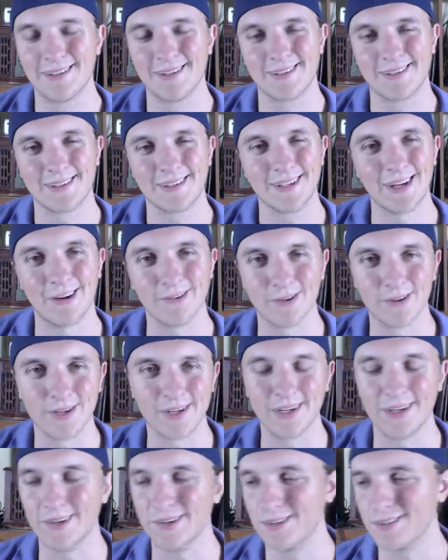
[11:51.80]
cover
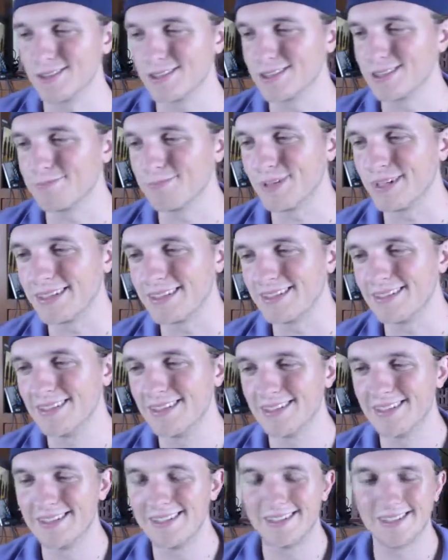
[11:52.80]
here, despite
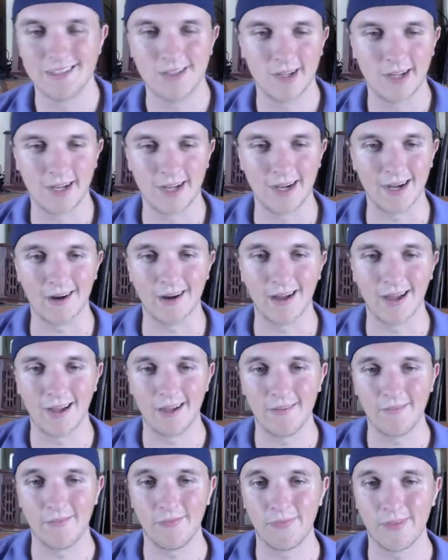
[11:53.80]
how
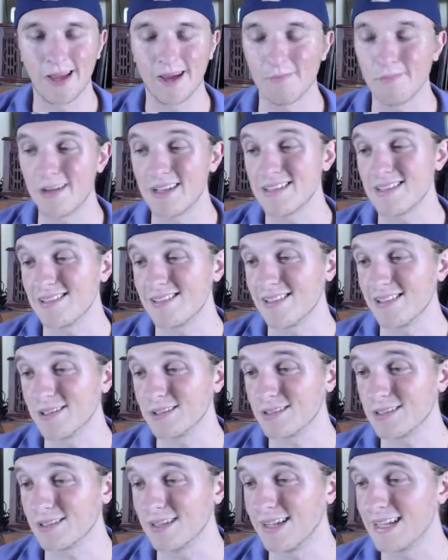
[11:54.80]
messy they
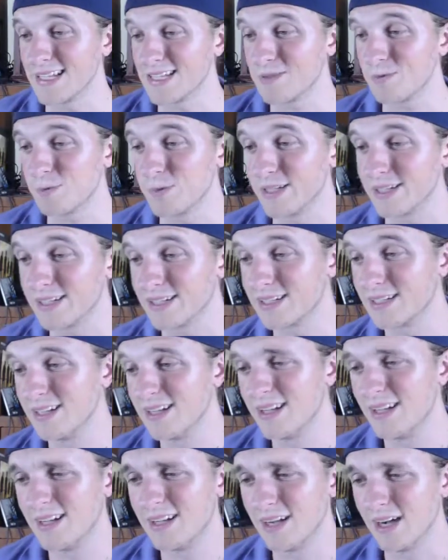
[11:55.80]
looked last week.
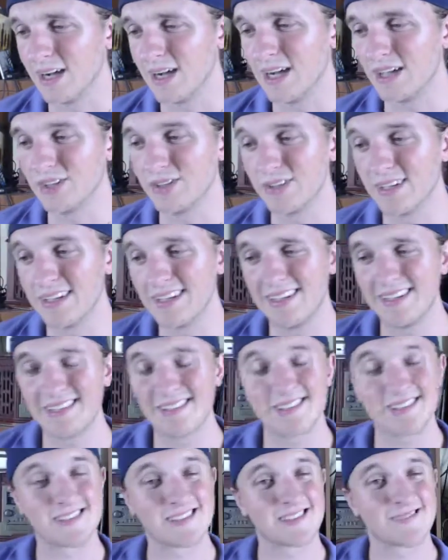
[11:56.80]
Do they need to
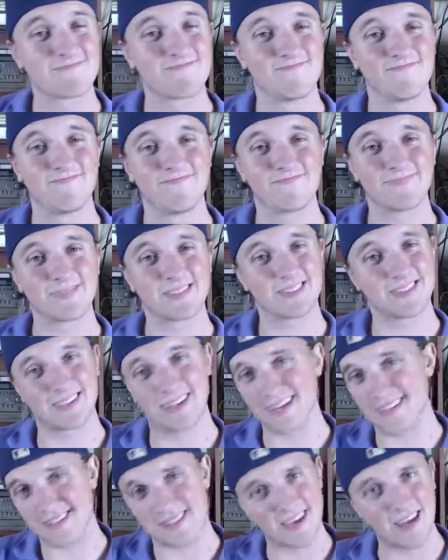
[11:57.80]
just
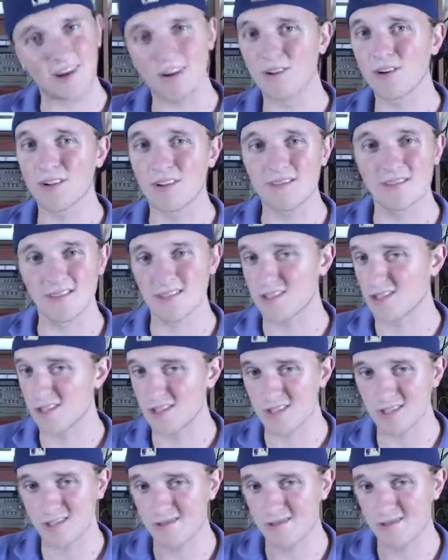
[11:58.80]
get settled? Is it just,